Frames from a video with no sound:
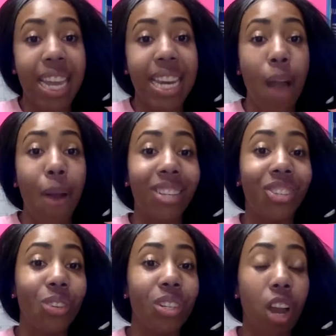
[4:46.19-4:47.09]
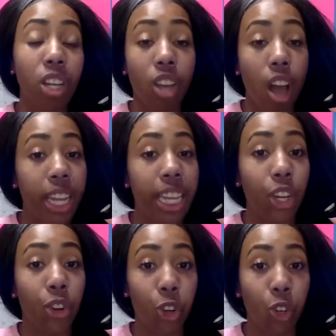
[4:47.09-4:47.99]
Now, as students are talking in
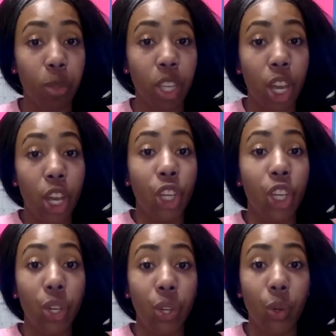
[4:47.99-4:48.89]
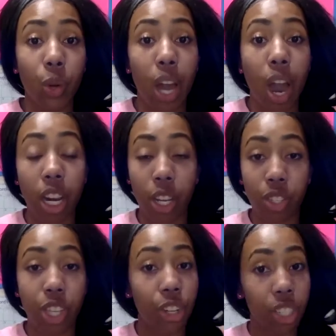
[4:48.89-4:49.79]
groups, you are
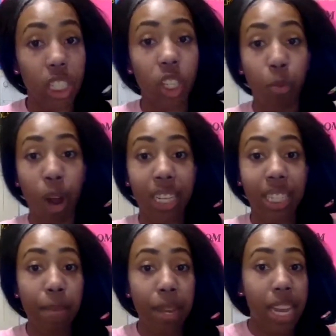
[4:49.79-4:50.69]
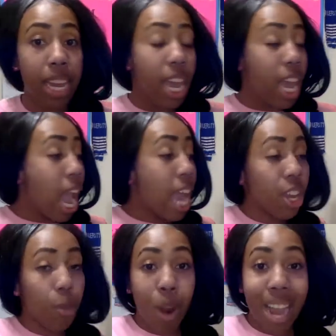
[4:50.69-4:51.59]
using your teacher proximity and
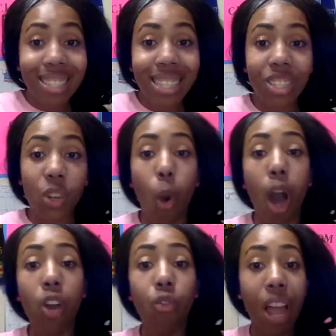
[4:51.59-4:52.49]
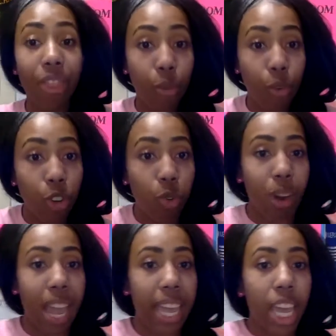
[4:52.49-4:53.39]
your presence to walk around the room,
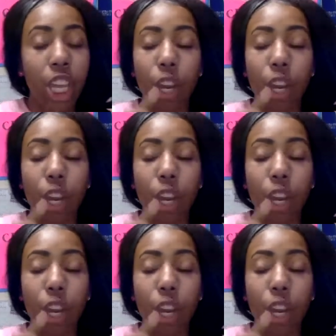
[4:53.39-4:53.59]
right?